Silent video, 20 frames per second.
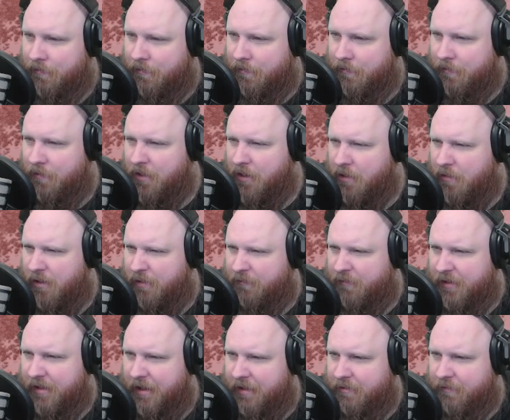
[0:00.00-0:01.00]
No, I
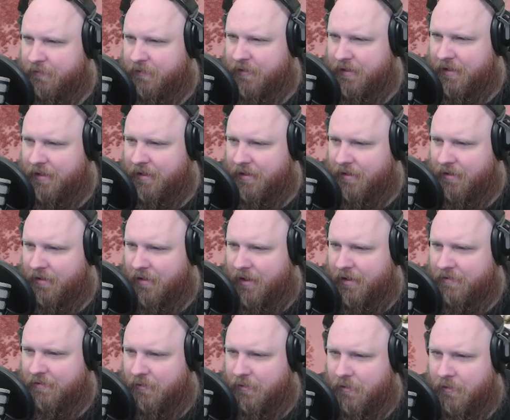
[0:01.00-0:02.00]
think out of the
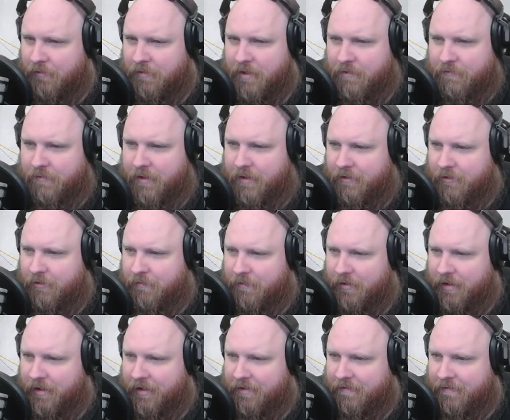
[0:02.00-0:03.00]
light oil that we
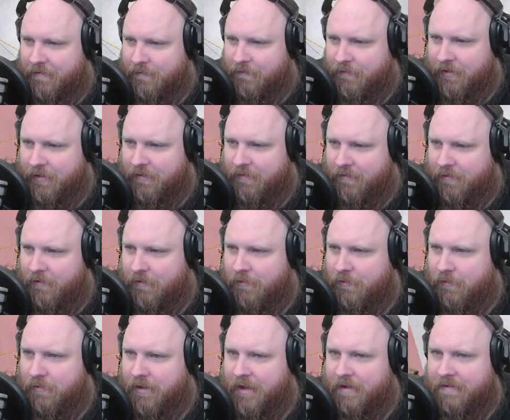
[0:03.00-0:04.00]
accumulate. We
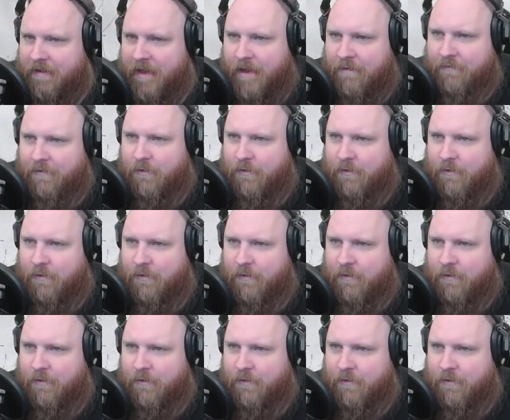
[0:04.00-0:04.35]
do get heavy